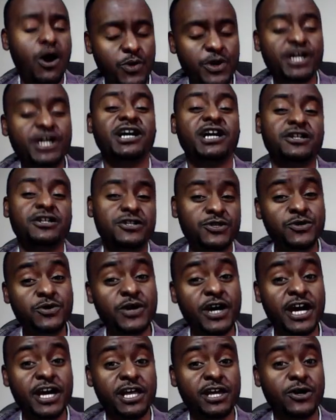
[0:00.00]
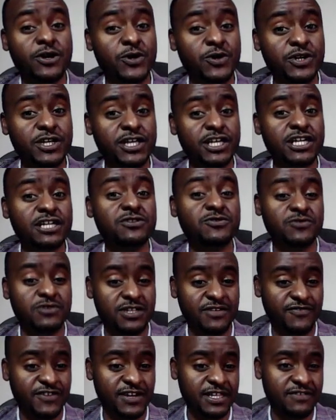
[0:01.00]
we can do a recording into
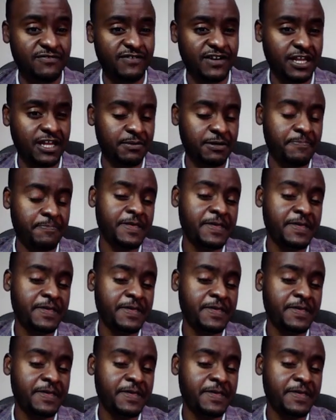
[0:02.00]
different variable.